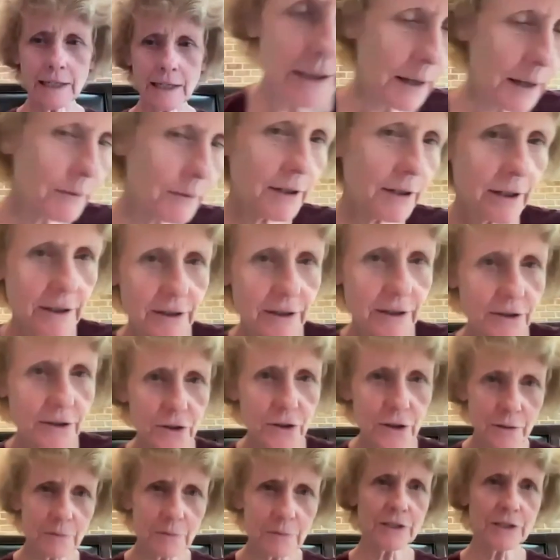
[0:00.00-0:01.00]
Lama is
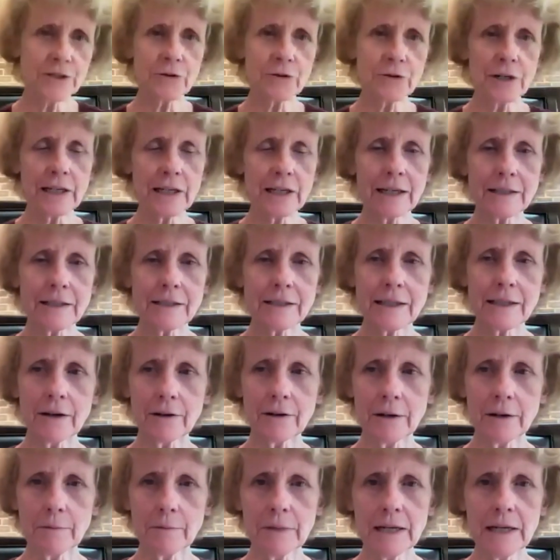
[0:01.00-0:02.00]
going to be joining us
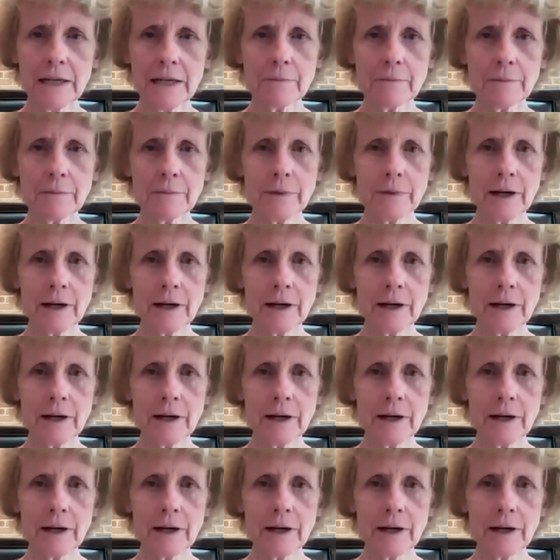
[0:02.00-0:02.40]
here in a minute,